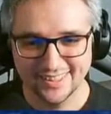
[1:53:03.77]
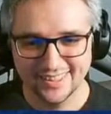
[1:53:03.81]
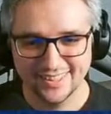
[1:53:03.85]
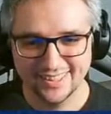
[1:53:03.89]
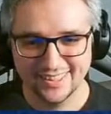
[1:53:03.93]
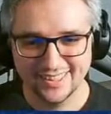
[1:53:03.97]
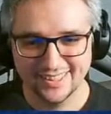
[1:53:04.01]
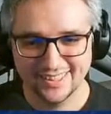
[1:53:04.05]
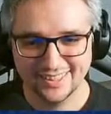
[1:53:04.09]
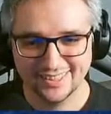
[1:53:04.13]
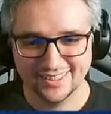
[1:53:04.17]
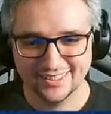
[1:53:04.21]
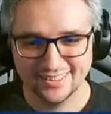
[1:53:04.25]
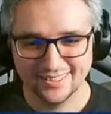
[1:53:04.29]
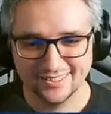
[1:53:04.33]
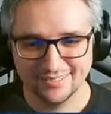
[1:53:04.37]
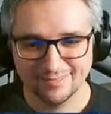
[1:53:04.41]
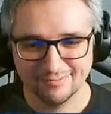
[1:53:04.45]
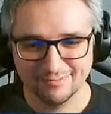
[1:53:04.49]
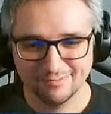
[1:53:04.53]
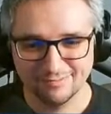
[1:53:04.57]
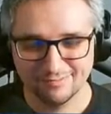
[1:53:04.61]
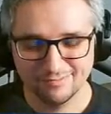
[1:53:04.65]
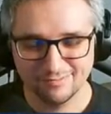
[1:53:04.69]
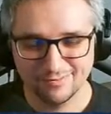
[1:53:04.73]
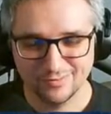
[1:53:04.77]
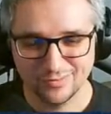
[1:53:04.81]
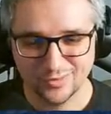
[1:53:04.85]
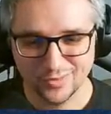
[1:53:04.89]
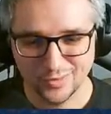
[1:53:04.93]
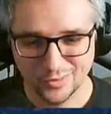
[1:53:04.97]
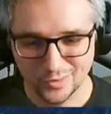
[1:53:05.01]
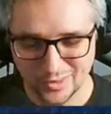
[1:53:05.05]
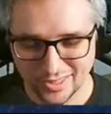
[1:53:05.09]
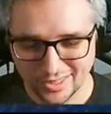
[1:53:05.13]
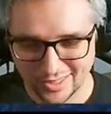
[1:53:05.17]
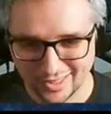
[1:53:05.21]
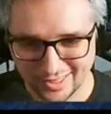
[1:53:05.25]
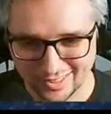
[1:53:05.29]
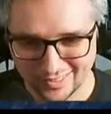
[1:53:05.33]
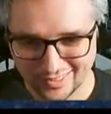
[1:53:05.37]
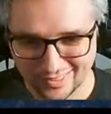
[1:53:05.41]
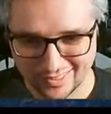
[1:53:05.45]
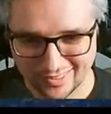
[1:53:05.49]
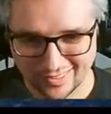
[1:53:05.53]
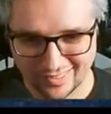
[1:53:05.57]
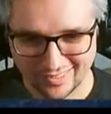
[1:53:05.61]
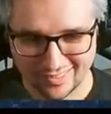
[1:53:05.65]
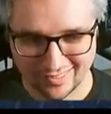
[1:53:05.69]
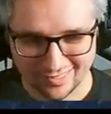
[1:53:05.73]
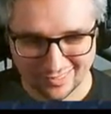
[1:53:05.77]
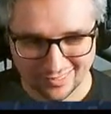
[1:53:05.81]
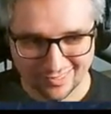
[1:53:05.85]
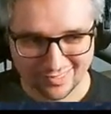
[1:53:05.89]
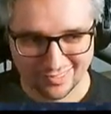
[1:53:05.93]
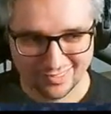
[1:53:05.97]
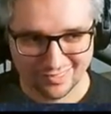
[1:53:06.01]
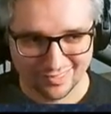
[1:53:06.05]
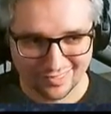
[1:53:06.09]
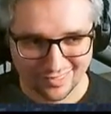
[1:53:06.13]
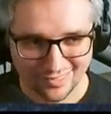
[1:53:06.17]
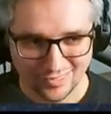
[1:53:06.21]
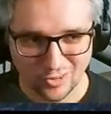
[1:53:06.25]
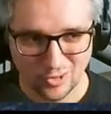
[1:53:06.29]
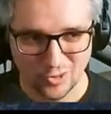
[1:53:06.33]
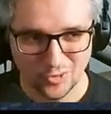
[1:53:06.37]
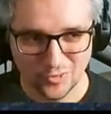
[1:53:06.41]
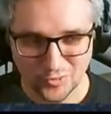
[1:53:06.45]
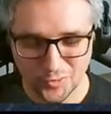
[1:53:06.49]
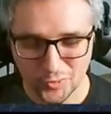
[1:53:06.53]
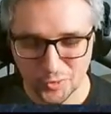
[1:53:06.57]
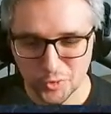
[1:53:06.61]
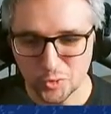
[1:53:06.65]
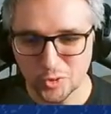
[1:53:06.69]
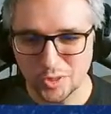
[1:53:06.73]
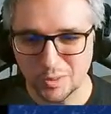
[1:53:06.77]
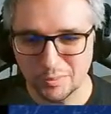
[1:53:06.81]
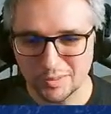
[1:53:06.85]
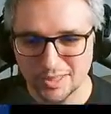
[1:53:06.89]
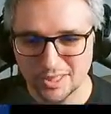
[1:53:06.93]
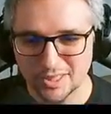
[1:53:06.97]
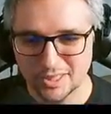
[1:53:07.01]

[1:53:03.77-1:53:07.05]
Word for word: yeah, like doing this on stream